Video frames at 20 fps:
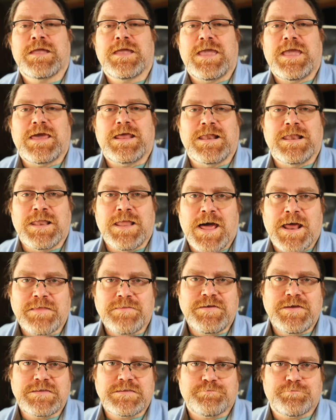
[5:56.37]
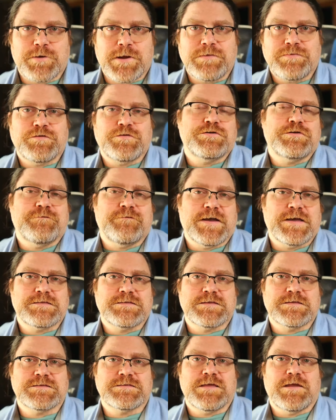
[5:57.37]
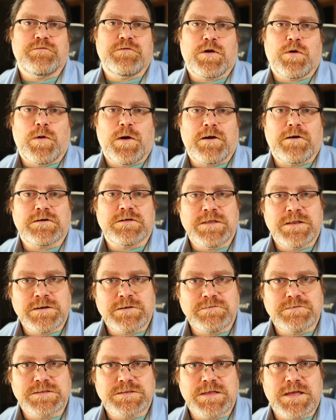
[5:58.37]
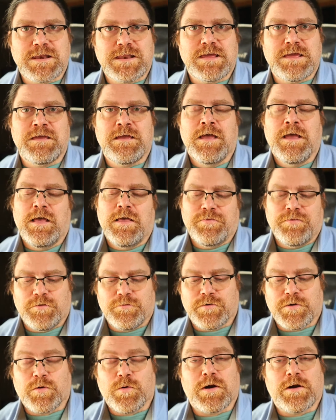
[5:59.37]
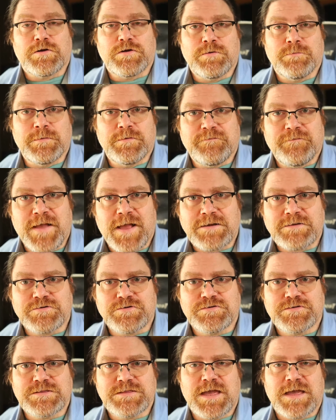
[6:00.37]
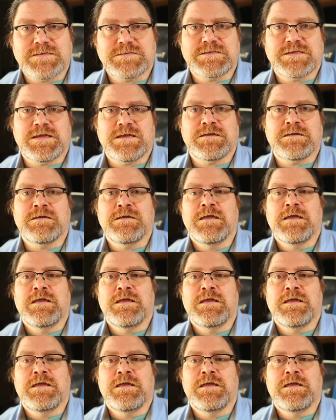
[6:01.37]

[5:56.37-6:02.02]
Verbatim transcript: And a lot of these breakthrough devices, they require a clinical study, they'll require human factors testing.